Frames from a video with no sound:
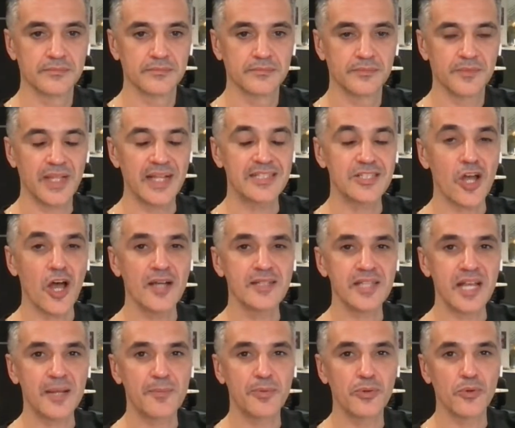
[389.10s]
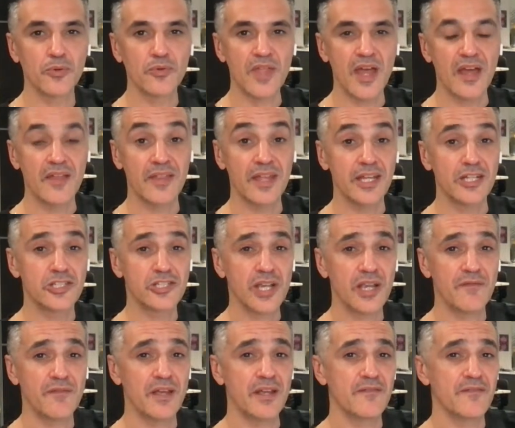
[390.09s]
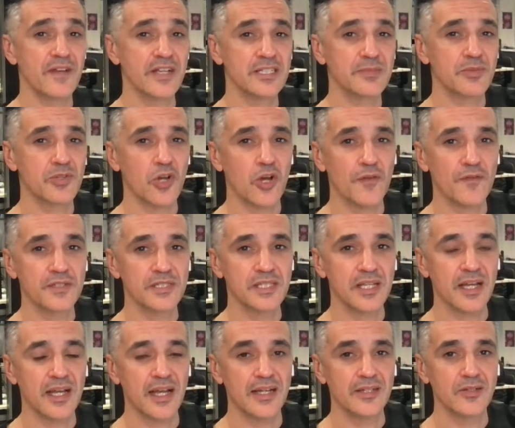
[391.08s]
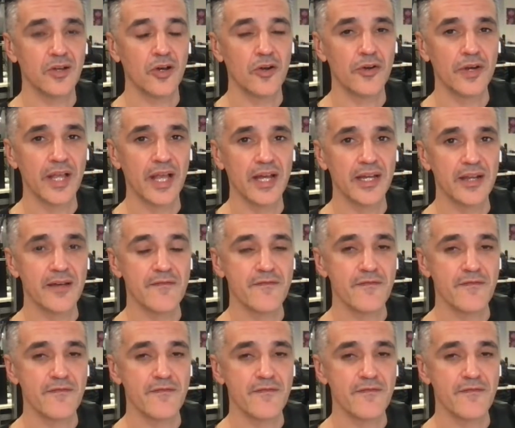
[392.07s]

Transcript: That's Isaac Poole there, the Chief Investment Officer at Oreana